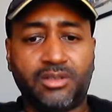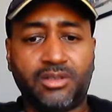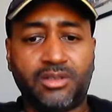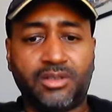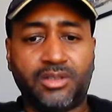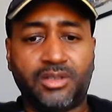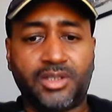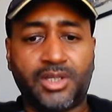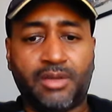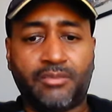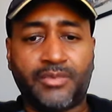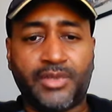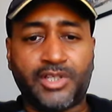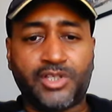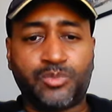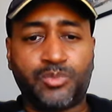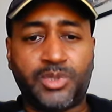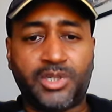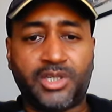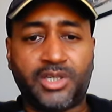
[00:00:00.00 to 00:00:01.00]
and I'm not
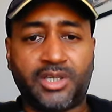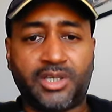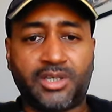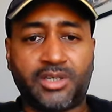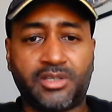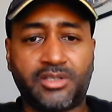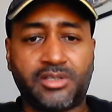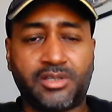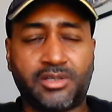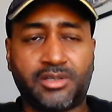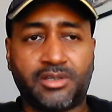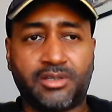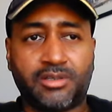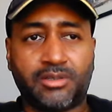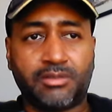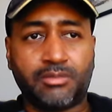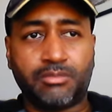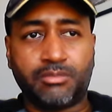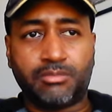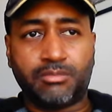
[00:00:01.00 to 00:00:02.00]
speaking as
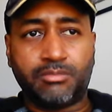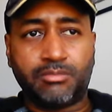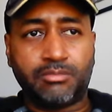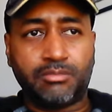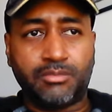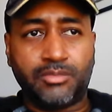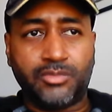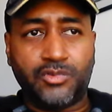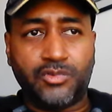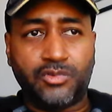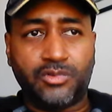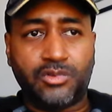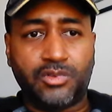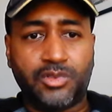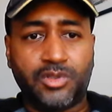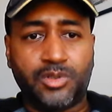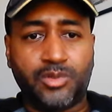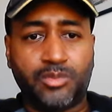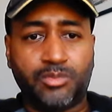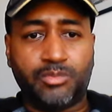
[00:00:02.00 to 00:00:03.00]
a,
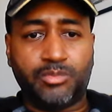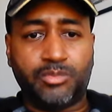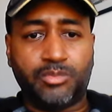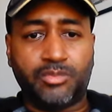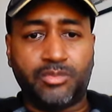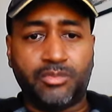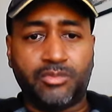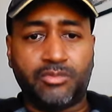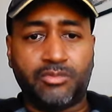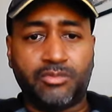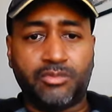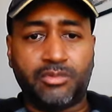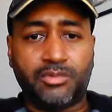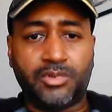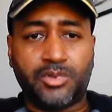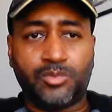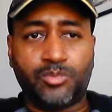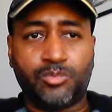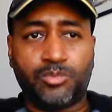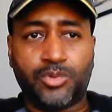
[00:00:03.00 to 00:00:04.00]
a
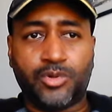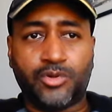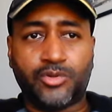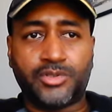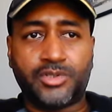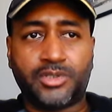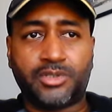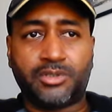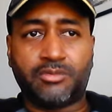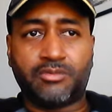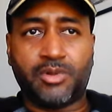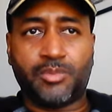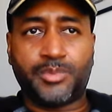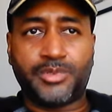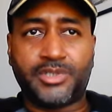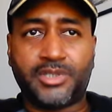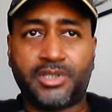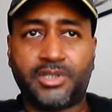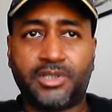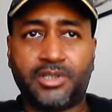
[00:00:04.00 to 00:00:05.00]
person
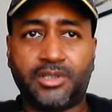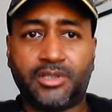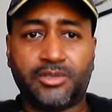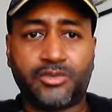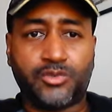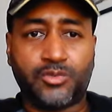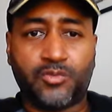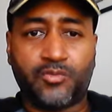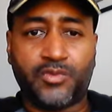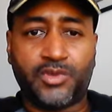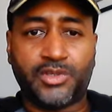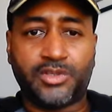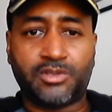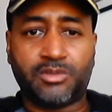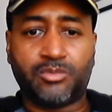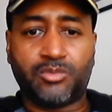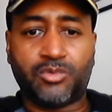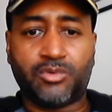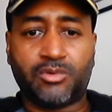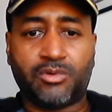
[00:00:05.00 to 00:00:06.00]
representing
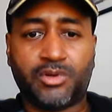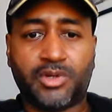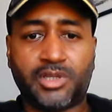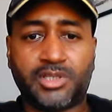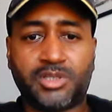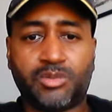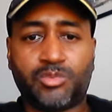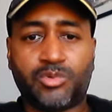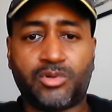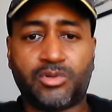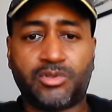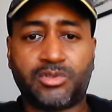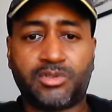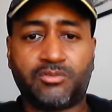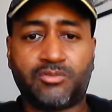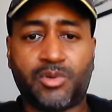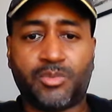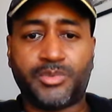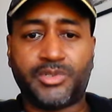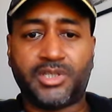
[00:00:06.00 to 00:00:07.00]
Sufism or as a person
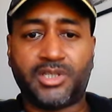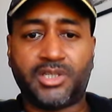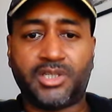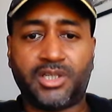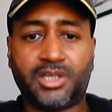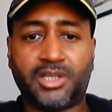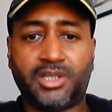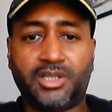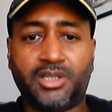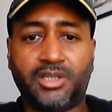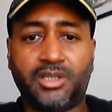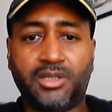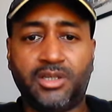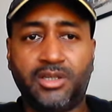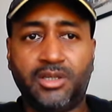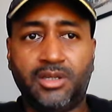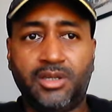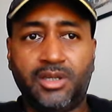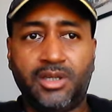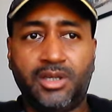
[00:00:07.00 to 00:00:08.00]
representing any
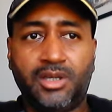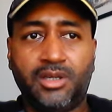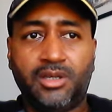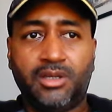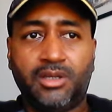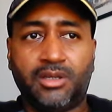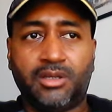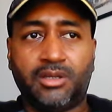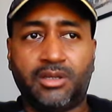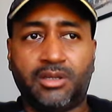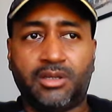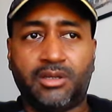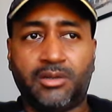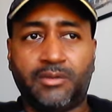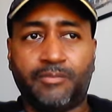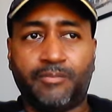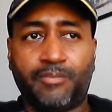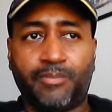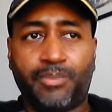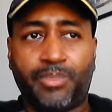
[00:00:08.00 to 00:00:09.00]

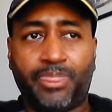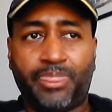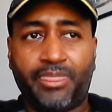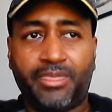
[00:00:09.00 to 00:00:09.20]
um,